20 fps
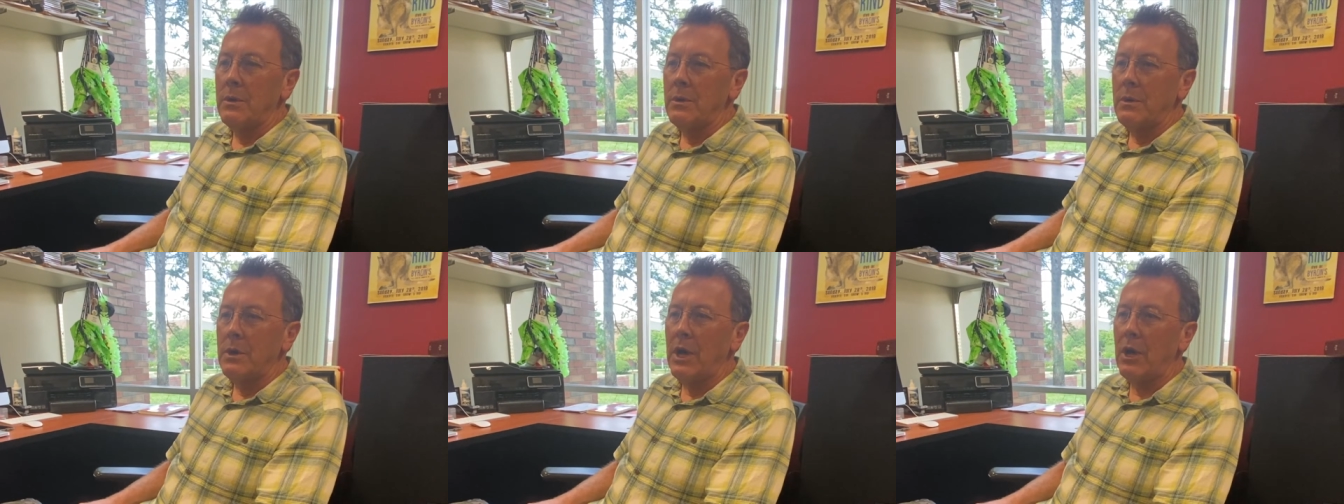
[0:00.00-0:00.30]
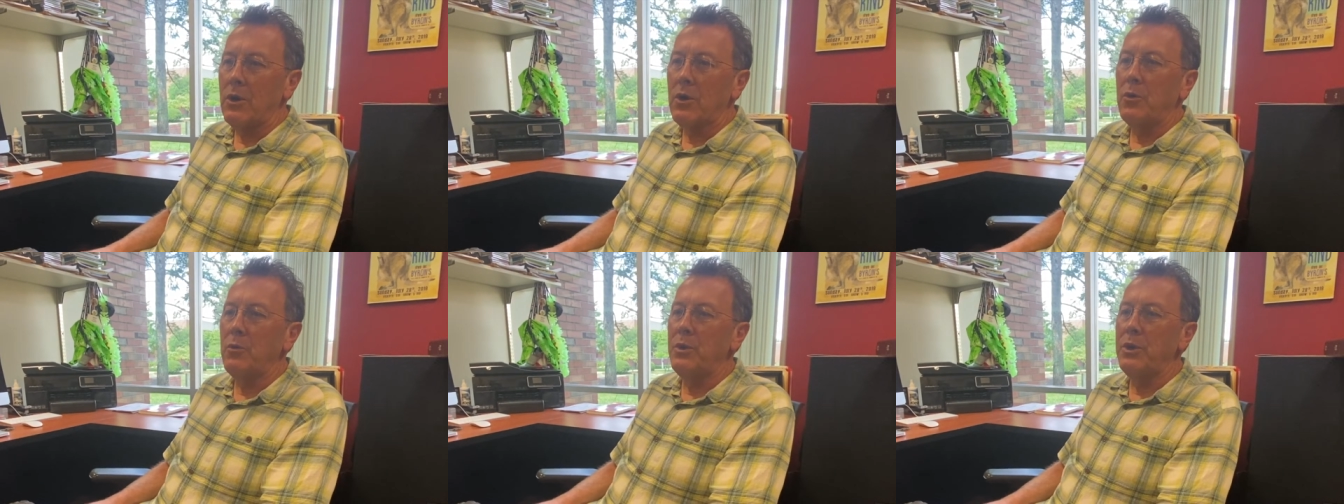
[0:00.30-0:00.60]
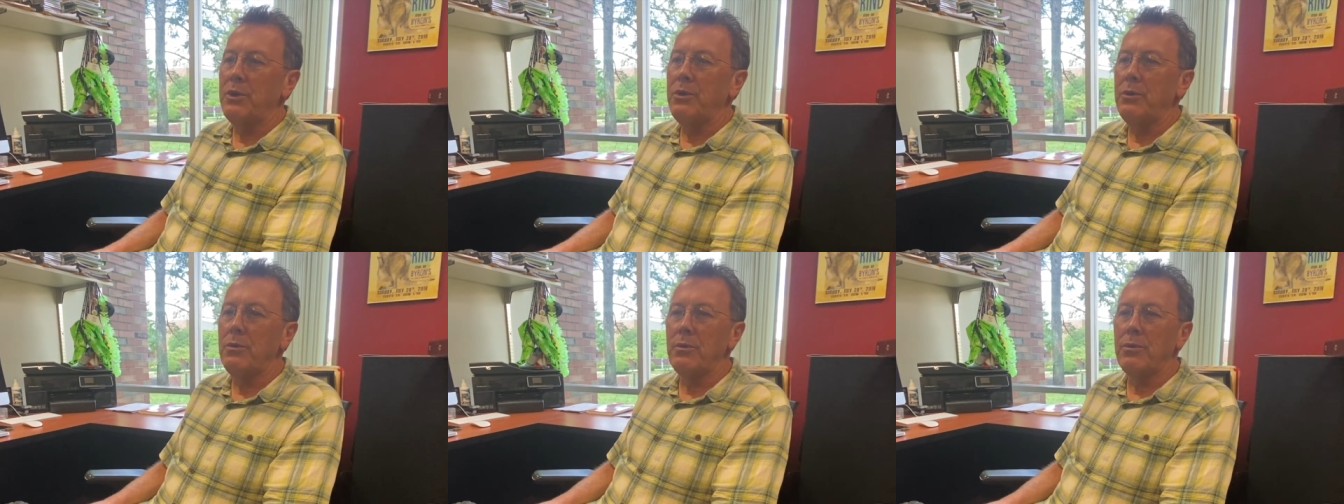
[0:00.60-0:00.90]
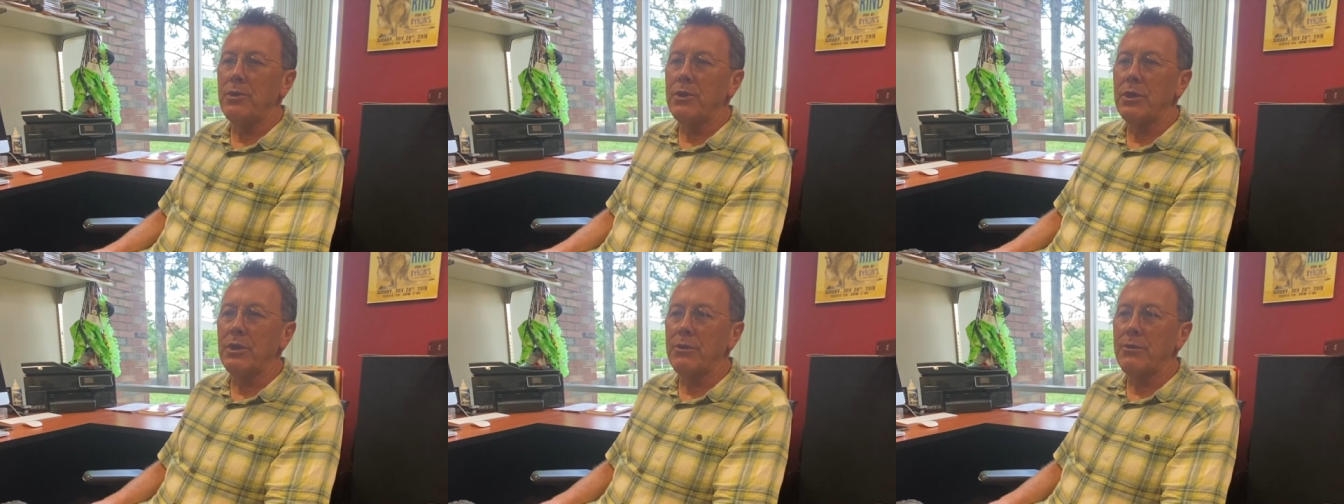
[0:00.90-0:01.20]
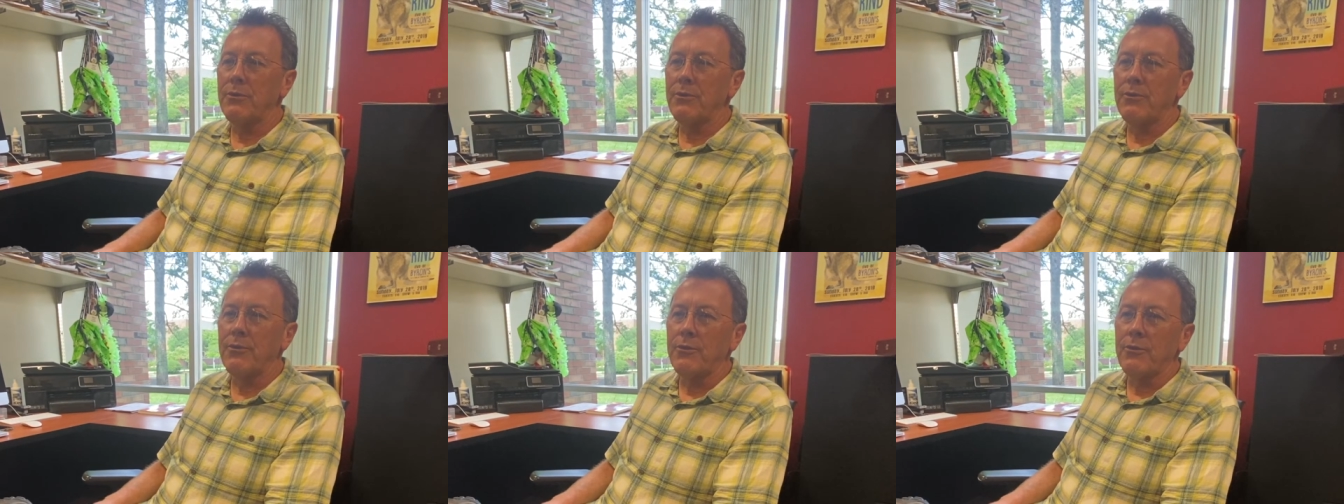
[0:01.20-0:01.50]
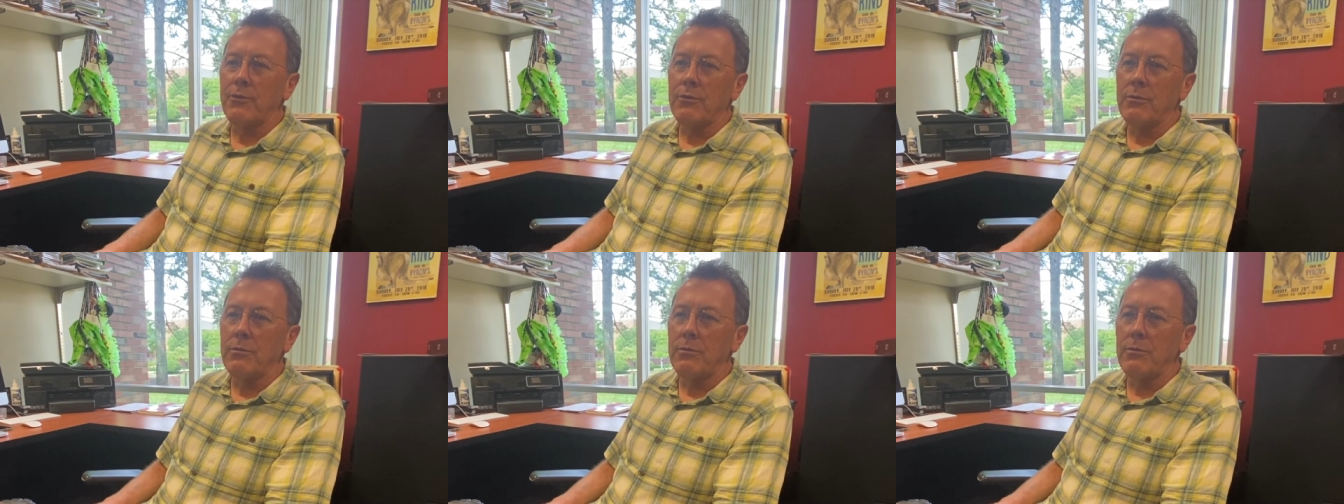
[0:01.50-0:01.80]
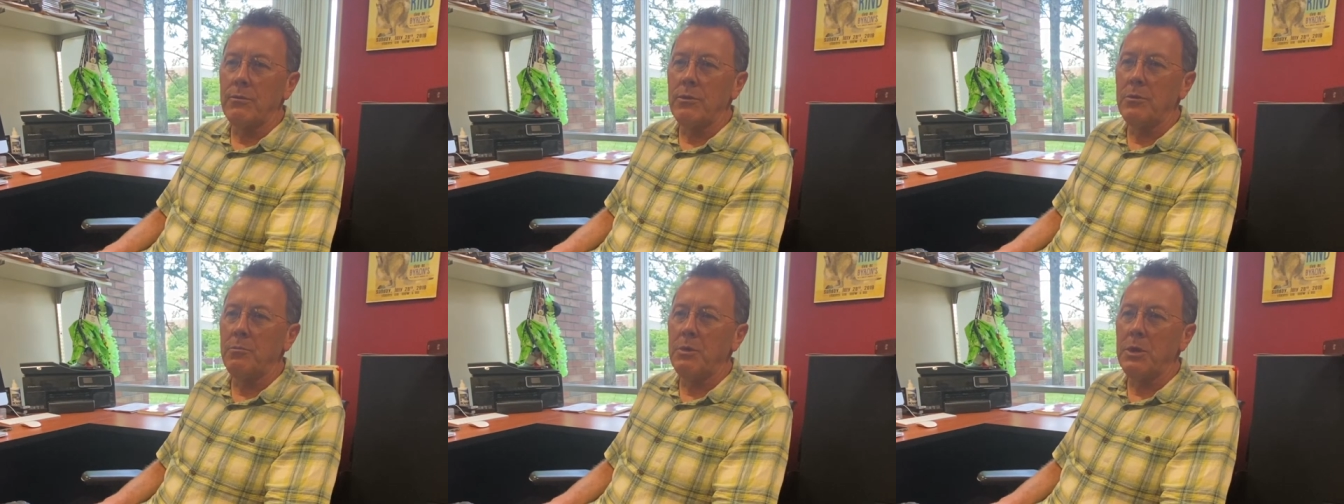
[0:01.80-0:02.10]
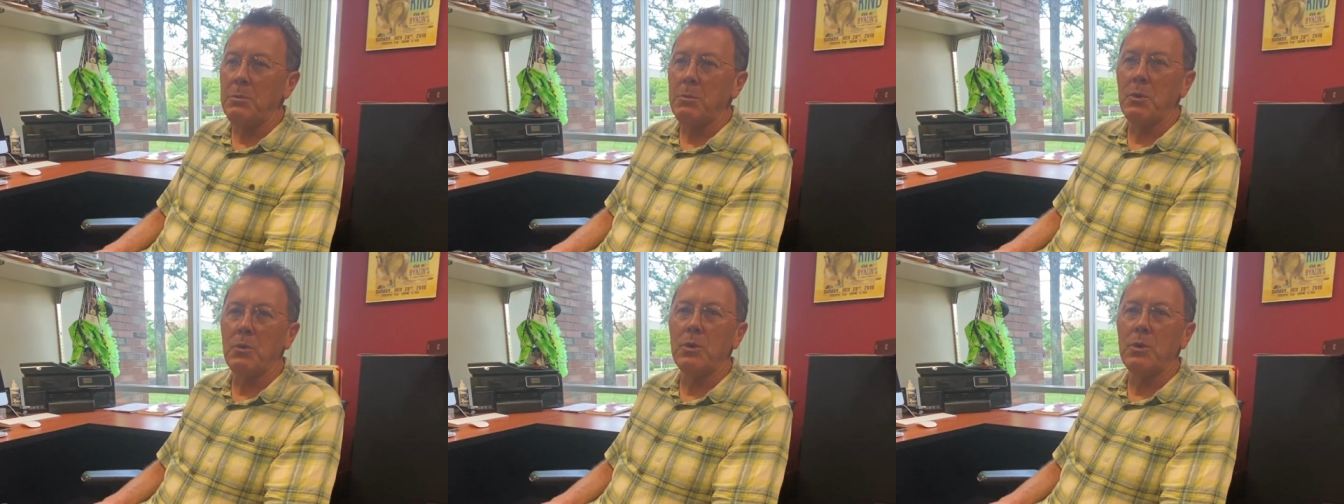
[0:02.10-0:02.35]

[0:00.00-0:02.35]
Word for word: how can we do things that people